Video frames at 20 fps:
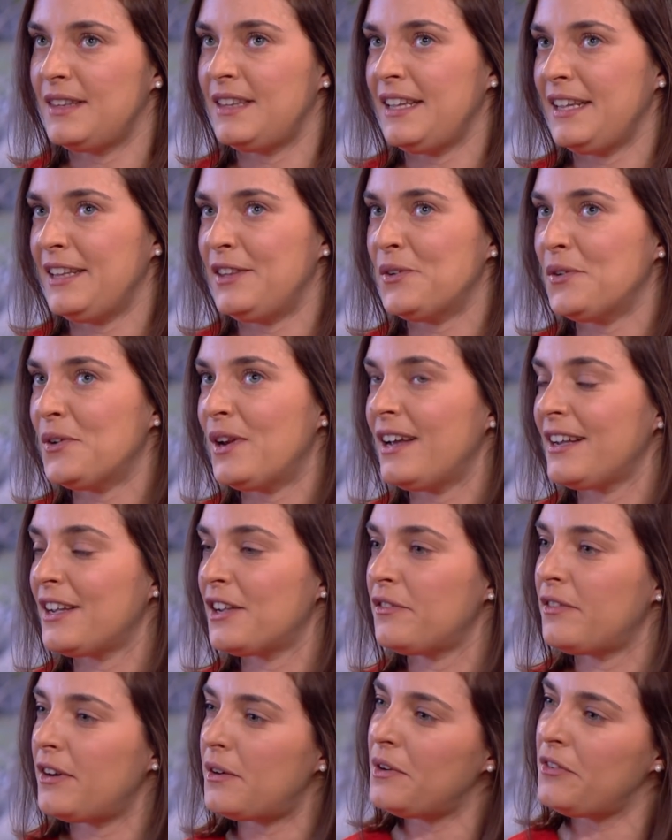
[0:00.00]
They do
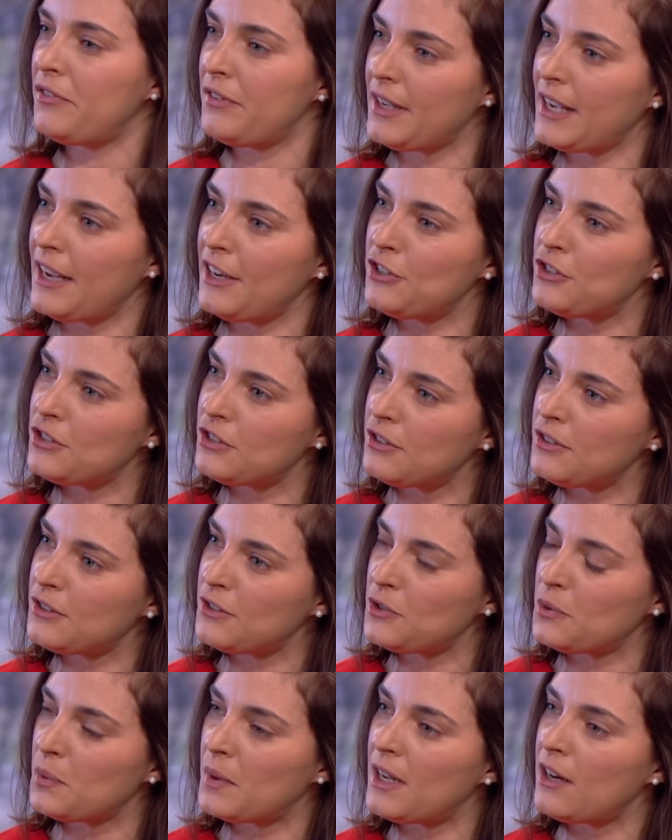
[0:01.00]
like a verification
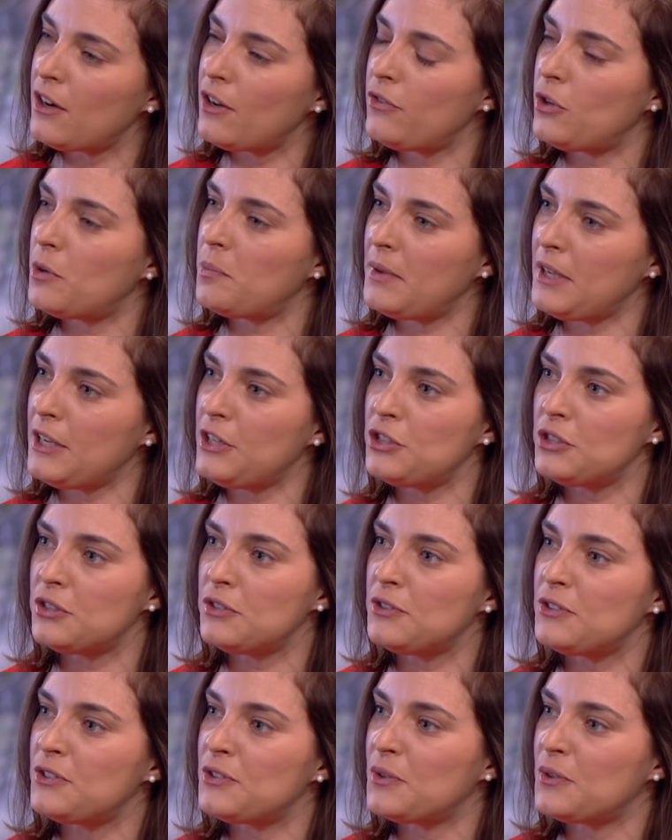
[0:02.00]
as well of your pictures,